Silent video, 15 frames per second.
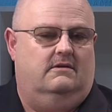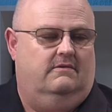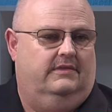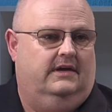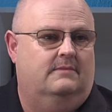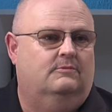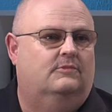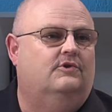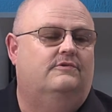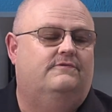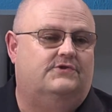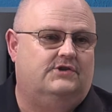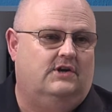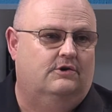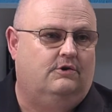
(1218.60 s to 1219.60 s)
they move
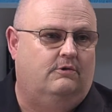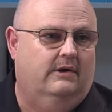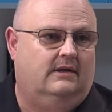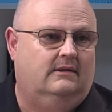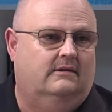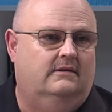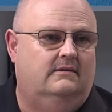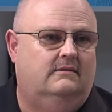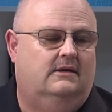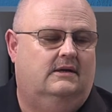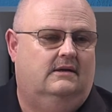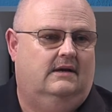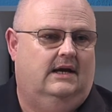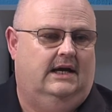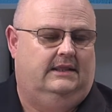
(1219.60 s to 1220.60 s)
so quickly
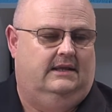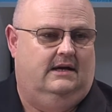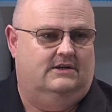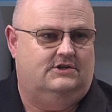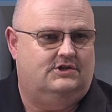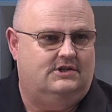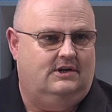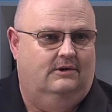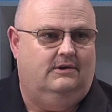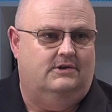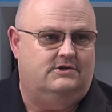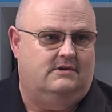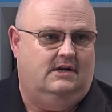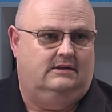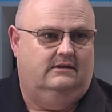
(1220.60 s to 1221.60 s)
and they are so
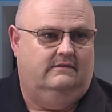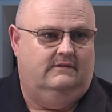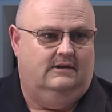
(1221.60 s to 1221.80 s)
destructive.